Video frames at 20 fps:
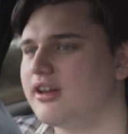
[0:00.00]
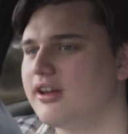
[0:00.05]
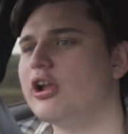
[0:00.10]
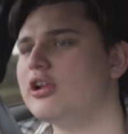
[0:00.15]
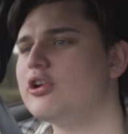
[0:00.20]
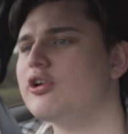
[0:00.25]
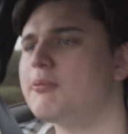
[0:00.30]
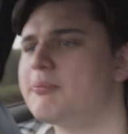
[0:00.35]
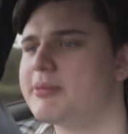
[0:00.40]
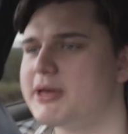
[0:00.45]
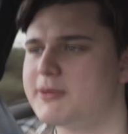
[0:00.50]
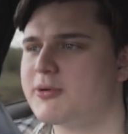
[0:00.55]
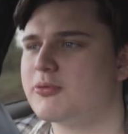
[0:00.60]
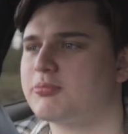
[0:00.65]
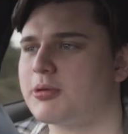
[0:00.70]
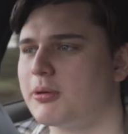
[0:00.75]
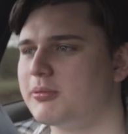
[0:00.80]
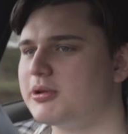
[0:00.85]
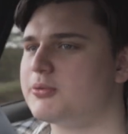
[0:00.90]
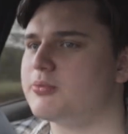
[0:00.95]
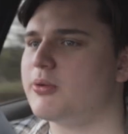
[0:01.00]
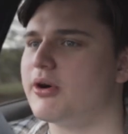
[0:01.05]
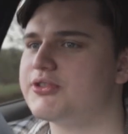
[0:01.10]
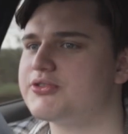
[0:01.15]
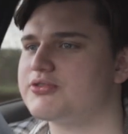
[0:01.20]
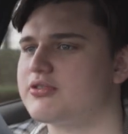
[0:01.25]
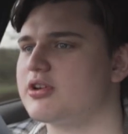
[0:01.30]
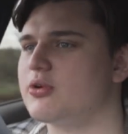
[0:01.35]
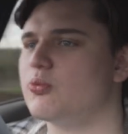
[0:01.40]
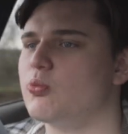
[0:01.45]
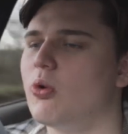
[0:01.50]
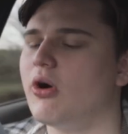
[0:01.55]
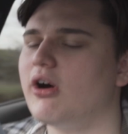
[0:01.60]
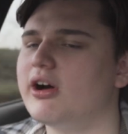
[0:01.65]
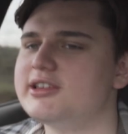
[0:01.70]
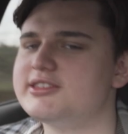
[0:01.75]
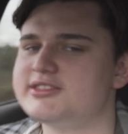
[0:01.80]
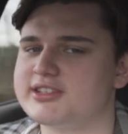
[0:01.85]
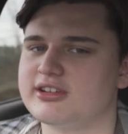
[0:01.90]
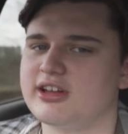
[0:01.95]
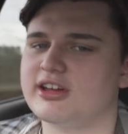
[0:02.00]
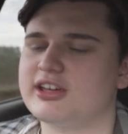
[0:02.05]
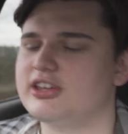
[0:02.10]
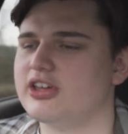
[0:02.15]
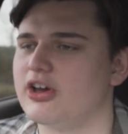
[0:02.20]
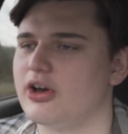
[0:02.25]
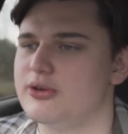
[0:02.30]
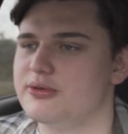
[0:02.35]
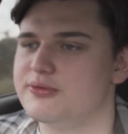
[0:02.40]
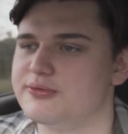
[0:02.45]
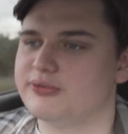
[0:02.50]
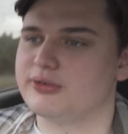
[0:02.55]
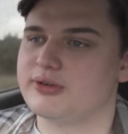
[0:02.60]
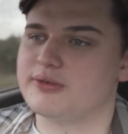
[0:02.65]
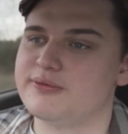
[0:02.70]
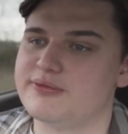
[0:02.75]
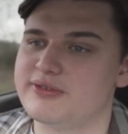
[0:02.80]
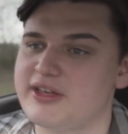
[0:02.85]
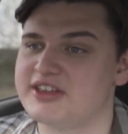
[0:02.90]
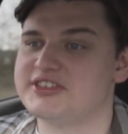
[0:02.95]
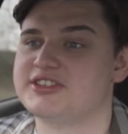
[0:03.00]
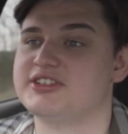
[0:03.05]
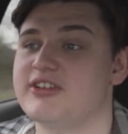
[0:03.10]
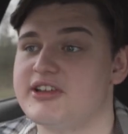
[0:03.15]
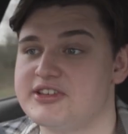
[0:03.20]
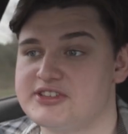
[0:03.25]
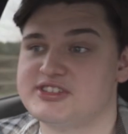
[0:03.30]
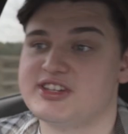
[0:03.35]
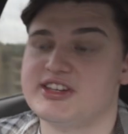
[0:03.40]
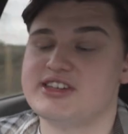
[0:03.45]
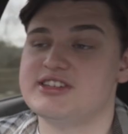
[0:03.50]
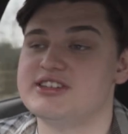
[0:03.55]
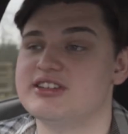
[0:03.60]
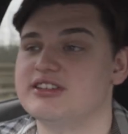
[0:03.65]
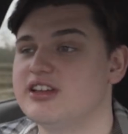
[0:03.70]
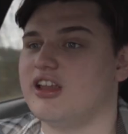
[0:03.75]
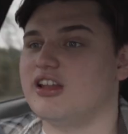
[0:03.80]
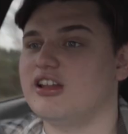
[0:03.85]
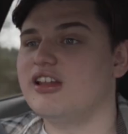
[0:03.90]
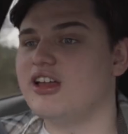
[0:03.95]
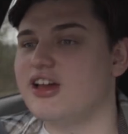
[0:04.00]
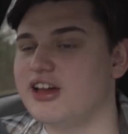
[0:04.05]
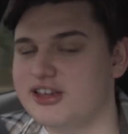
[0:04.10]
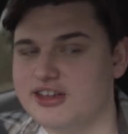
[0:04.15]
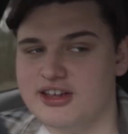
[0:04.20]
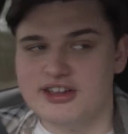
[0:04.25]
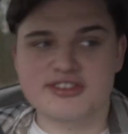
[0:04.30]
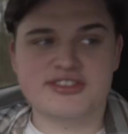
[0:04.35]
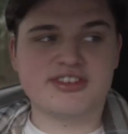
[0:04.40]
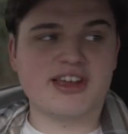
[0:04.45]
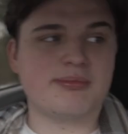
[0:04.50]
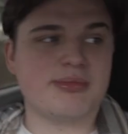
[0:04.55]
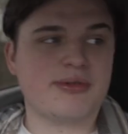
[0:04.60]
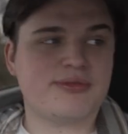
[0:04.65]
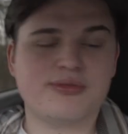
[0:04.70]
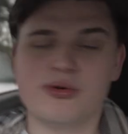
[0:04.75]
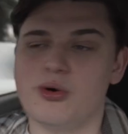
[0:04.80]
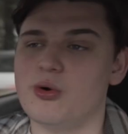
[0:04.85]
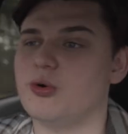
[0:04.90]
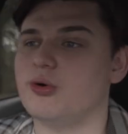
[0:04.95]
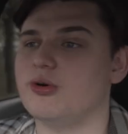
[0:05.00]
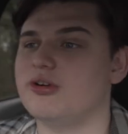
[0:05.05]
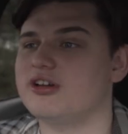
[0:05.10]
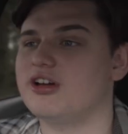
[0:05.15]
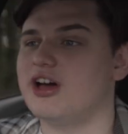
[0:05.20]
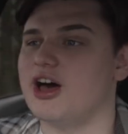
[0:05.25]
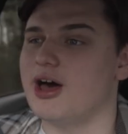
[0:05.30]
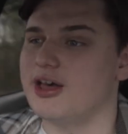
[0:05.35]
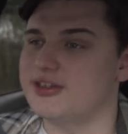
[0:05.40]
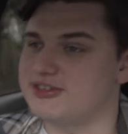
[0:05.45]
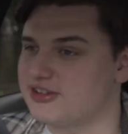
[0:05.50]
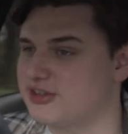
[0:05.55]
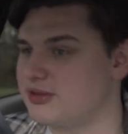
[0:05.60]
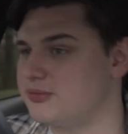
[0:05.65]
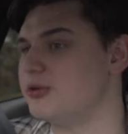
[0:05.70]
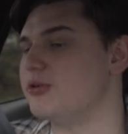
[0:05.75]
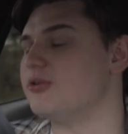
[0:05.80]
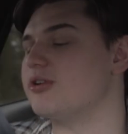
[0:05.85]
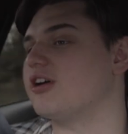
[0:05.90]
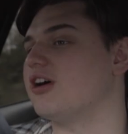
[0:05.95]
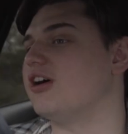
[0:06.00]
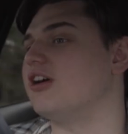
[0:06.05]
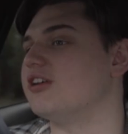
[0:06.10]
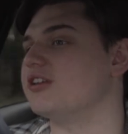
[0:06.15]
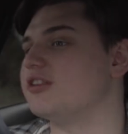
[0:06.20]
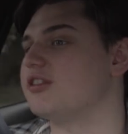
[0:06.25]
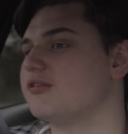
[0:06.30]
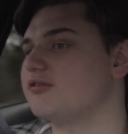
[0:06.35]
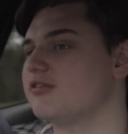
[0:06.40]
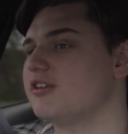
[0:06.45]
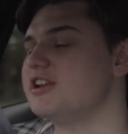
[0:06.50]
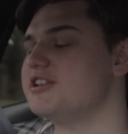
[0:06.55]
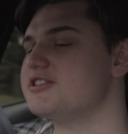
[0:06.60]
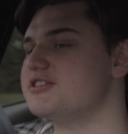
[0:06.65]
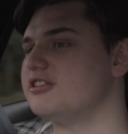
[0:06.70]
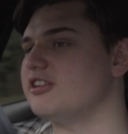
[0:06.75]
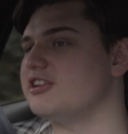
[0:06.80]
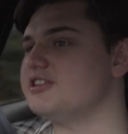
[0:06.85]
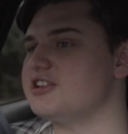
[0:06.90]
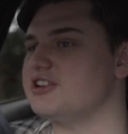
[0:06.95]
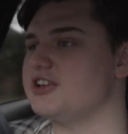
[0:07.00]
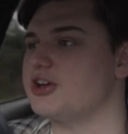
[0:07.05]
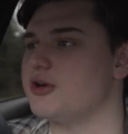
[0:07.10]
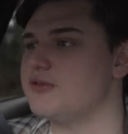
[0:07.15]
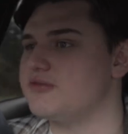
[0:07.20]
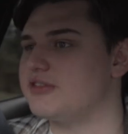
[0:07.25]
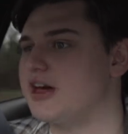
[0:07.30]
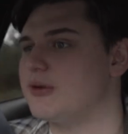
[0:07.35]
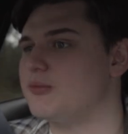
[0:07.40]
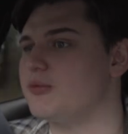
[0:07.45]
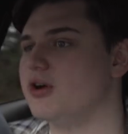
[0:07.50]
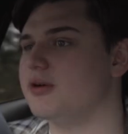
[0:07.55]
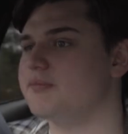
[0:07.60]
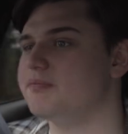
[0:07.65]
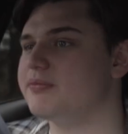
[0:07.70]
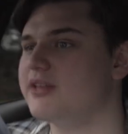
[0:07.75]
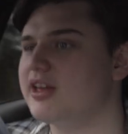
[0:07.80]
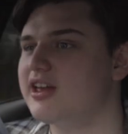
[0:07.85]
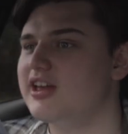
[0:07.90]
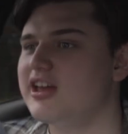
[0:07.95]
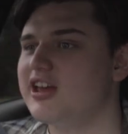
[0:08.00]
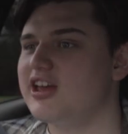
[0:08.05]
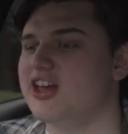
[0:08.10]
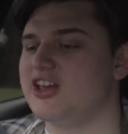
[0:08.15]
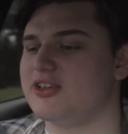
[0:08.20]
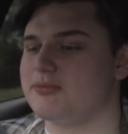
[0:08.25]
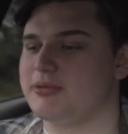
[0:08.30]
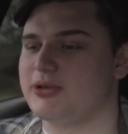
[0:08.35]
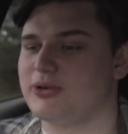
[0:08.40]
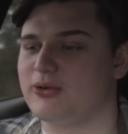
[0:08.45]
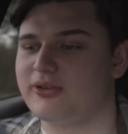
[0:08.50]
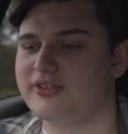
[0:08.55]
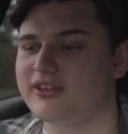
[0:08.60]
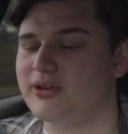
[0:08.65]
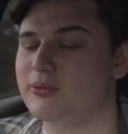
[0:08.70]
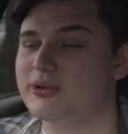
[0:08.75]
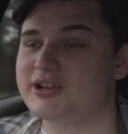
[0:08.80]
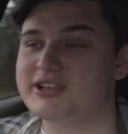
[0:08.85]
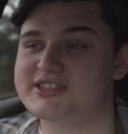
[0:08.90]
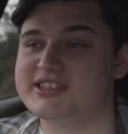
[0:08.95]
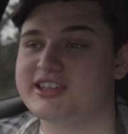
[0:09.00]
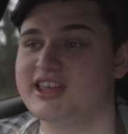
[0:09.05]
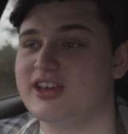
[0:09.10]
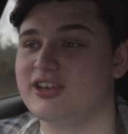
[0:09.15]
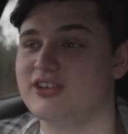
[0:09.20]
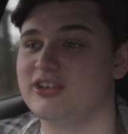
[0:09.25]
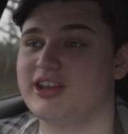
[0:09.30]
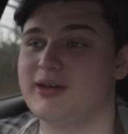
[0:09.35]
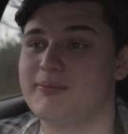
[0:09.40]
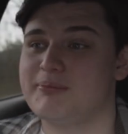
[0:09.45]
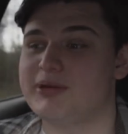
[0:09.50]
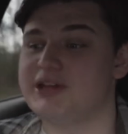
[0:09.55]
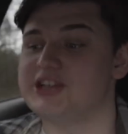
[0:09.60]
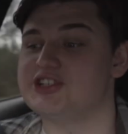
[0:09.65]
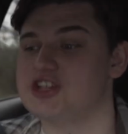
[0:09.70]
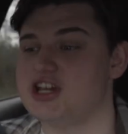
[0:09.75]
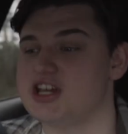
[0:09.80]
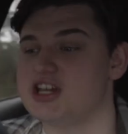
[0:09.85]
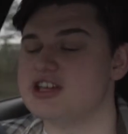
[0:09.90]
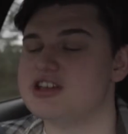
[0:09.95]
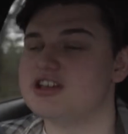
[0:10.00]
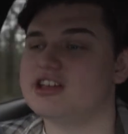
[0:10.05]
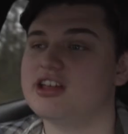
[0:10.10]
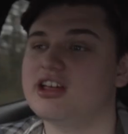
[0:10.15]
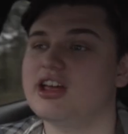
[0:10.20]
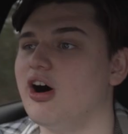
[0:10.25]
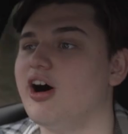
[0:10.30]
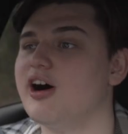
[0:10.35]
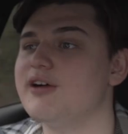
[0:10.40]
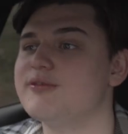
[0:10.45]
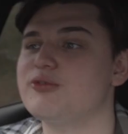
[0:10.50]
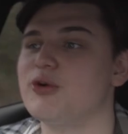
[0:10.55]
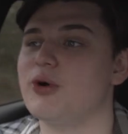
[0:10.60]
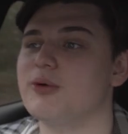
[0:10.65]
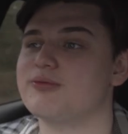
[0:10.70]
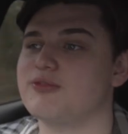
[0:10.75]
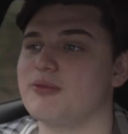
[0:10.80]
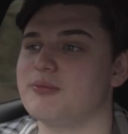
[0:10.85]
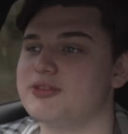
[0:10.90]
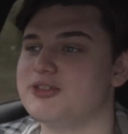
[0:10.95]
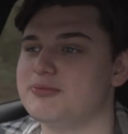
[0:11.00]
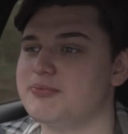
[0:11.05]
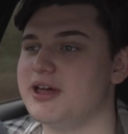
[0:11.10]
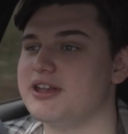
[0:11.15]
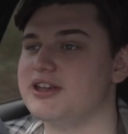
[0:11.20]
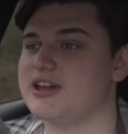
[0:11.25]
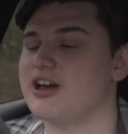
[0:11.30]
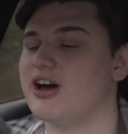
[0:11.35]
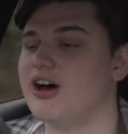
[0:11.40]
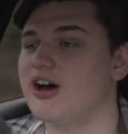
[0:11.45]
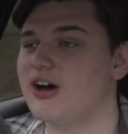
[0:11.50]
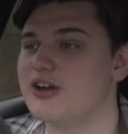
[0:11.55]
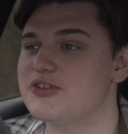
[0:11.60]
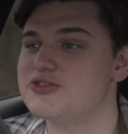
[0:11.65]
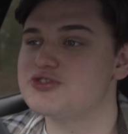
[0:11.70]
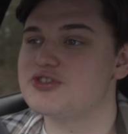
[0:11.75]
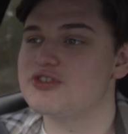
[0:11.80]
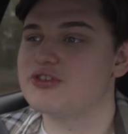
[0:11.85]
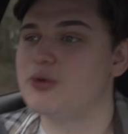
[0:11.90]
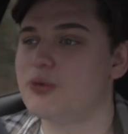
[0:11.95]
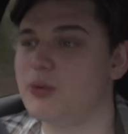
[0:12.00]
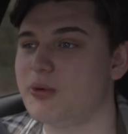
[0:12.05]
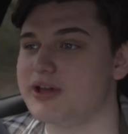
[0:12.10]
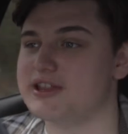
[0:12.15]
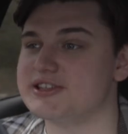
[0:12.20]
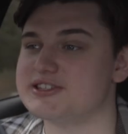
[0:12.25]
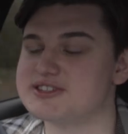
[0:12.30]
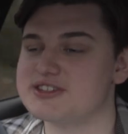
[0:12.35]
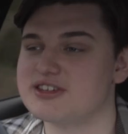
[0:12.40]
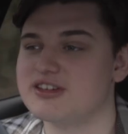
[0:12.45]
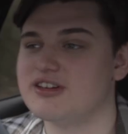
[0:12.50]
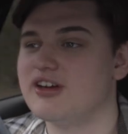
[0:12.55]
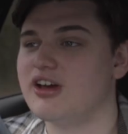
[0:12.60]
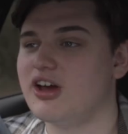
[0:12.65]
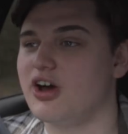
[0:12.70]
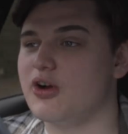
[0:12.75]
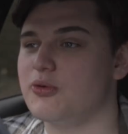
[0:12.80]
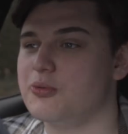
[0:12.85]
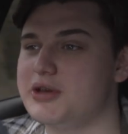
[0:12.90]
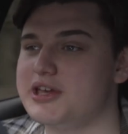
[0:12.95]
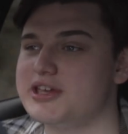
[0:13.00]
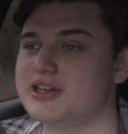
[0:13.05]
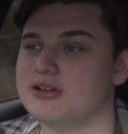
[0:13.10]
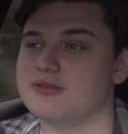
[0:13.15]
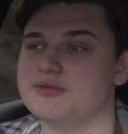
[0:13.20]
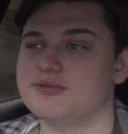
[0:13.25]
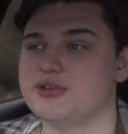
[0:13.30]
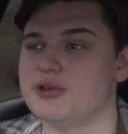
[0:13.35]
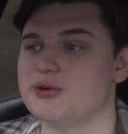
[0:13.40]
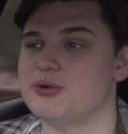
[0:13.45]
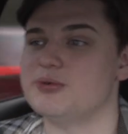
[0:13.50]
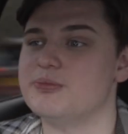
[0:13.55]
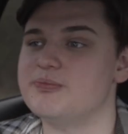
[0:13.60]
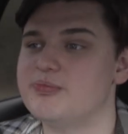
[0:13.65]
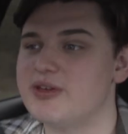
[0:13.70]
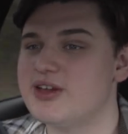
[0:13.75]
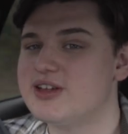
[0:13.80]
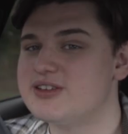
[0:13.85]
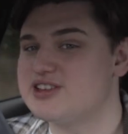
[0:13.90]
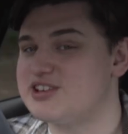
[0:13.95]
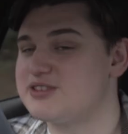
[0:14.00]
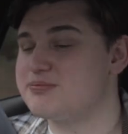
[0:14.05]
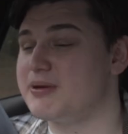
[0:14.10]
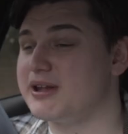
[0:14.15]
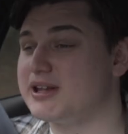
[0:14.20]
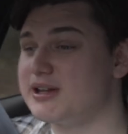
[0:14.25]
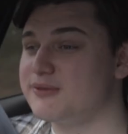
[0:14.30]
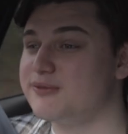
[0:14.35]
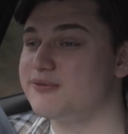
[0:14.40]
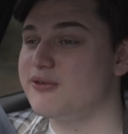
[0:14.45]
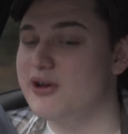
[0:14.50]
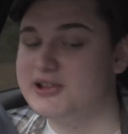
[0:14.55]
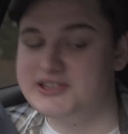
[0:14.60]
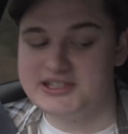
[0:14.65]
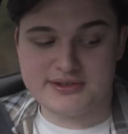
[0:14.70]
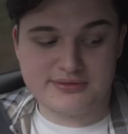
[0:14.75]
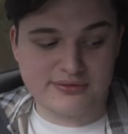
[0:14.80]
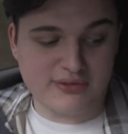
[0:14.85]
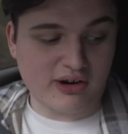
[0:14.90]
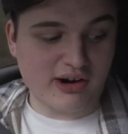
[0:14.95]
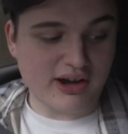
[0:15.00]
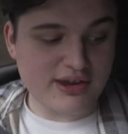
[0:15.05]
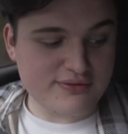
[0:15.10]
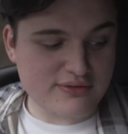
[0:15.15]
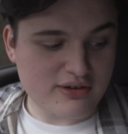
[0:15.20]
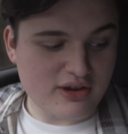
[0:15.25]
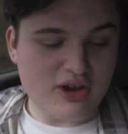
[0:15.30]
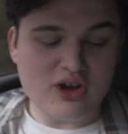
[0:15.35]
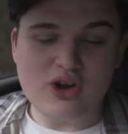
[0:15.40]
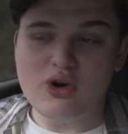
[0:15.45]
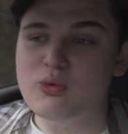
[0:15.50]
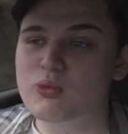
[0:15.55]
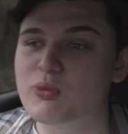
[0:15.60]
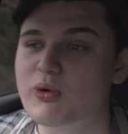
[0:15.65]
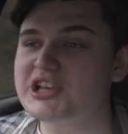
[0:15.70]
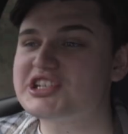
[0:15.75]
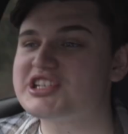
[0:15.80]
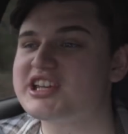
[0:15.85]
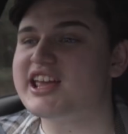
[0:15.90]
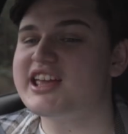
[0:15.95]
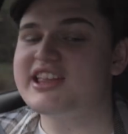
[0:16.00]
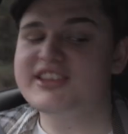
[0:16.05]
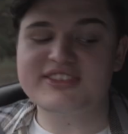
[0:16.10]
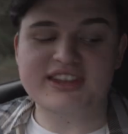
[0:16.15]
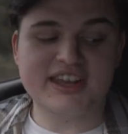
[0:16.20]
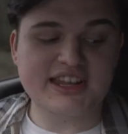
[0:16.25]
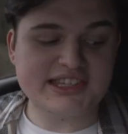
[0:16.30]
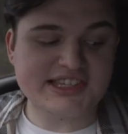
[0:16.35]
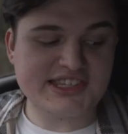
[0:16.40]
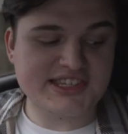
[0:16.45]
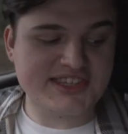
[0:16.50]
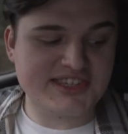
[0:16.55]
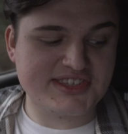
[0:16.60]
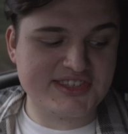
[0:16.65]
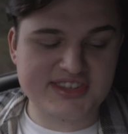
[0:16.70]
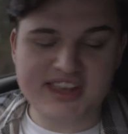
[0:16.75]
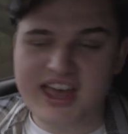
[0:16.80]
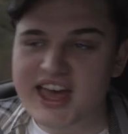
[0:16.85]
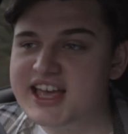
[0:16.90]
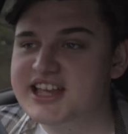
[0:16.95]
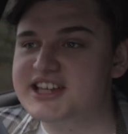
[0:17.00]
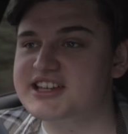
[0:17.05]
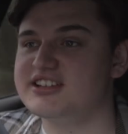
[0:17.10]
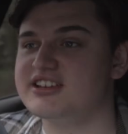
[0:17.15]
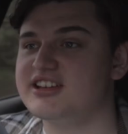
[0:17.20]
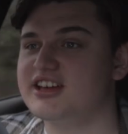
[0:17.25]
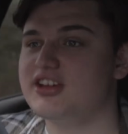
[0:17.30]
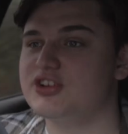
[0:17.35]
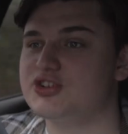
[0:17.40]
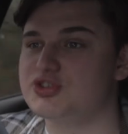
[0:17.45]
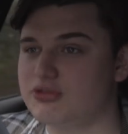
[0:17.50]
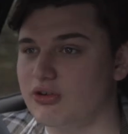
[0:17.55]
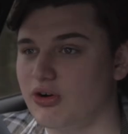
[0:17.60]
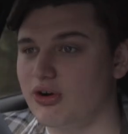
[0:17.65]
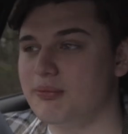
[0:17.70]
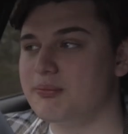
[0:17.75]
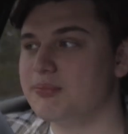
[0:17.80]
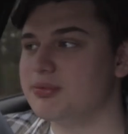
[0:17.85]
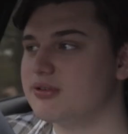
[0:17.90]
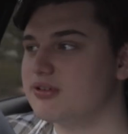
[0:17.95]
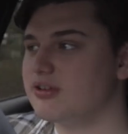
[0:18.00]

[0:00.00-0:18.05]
A lot of people are probably wondering, why didn't I go for the Fiesta ST? Like I said before, as a commuter car, the reason I didn't go for that one is because I wanted to get good MPG. I've gone from spending 100 quid a week in fuel to spending 35, which is an insane drop.